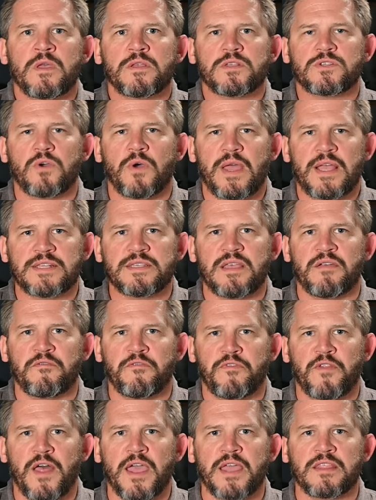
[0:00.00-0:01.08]
So as I'm
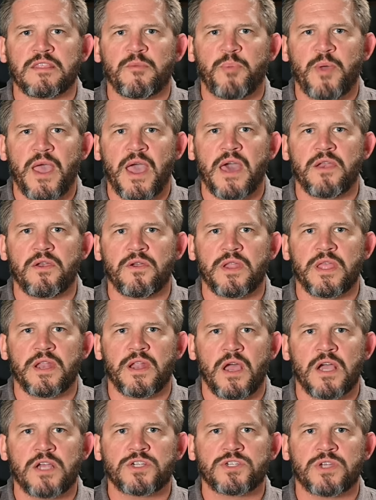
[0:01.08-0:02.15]
flying the pattern in
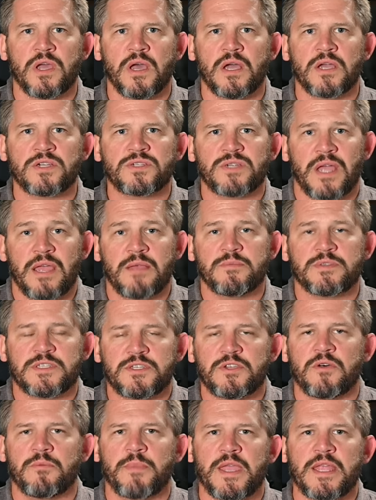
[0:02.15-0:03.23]
Oshkosh, I'm
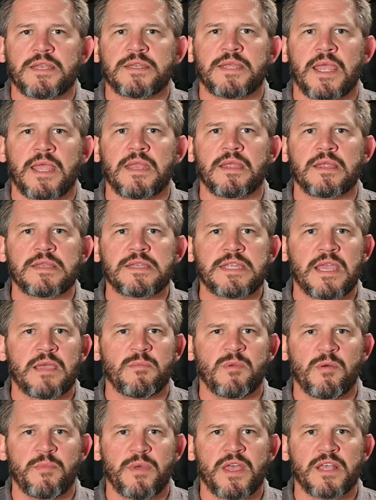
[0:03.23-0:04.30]
still maintaining
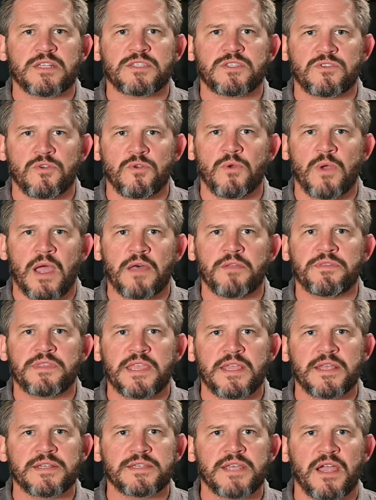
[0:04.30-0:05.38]
DMMS throughout
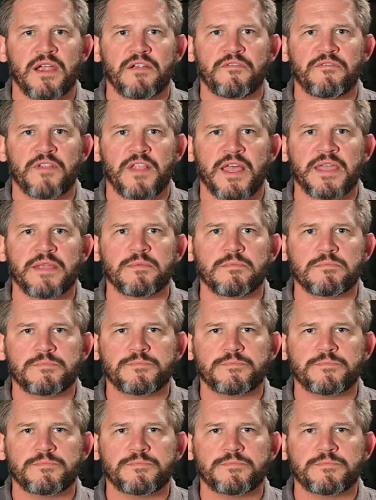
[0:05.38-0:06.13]
the entire flight.